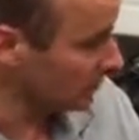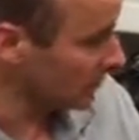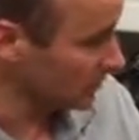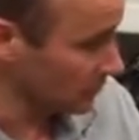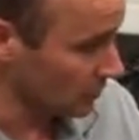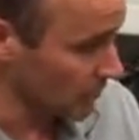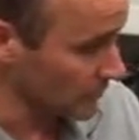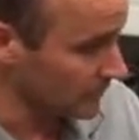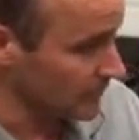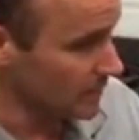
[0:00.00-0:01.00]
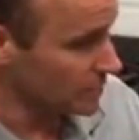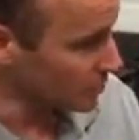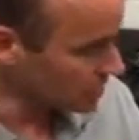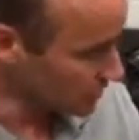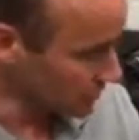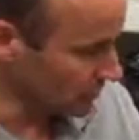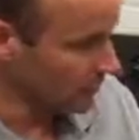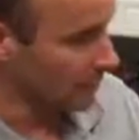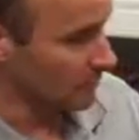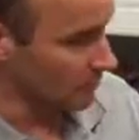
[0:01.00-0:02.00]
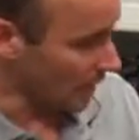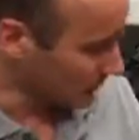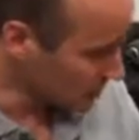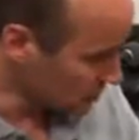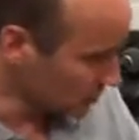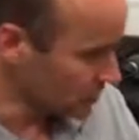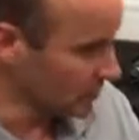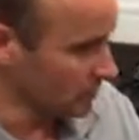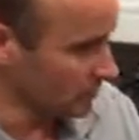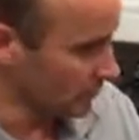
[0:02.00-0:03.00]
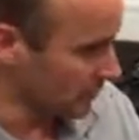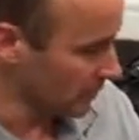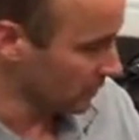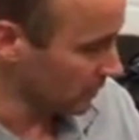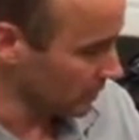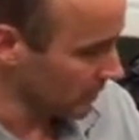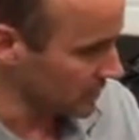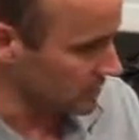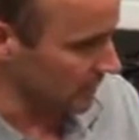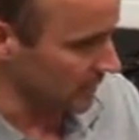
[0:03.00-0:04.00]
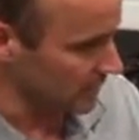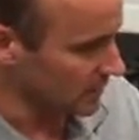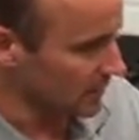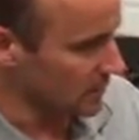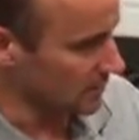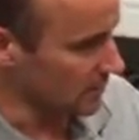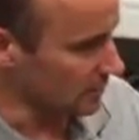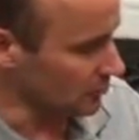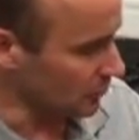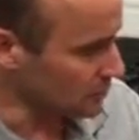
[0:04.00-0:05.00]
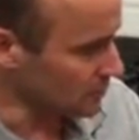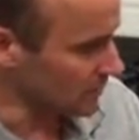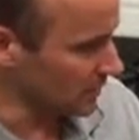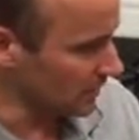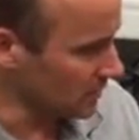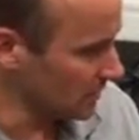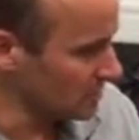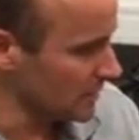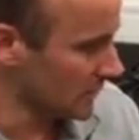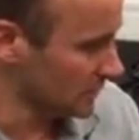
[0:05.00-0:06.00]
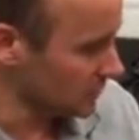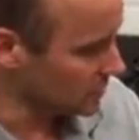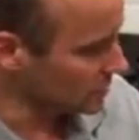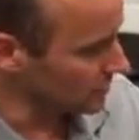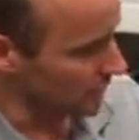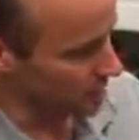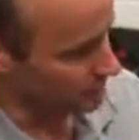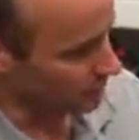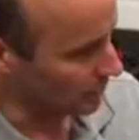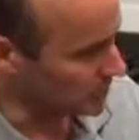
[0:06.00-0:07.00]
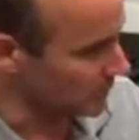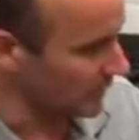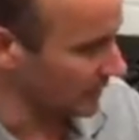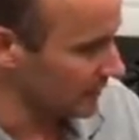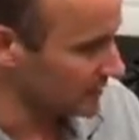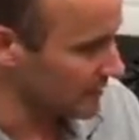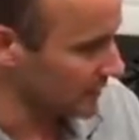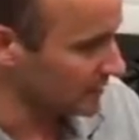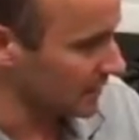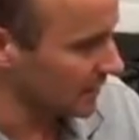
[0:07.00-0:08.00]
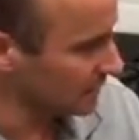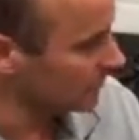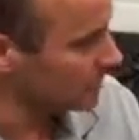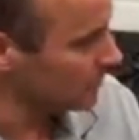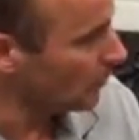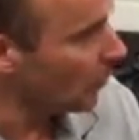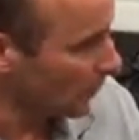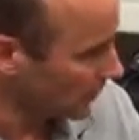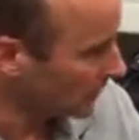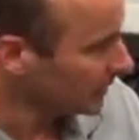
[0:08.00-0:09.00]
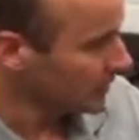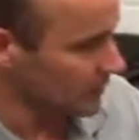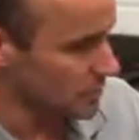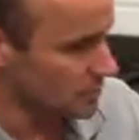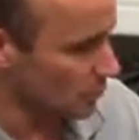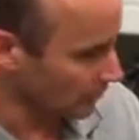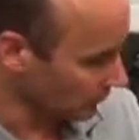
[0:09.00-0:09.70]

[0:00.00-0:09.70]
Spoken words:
afraid to run. Switch hitter. Robbie's a switch hitter, but better from the right side. But Grossman, if it comes down to those two guys for one spot, I think Santana gives you more. he's just more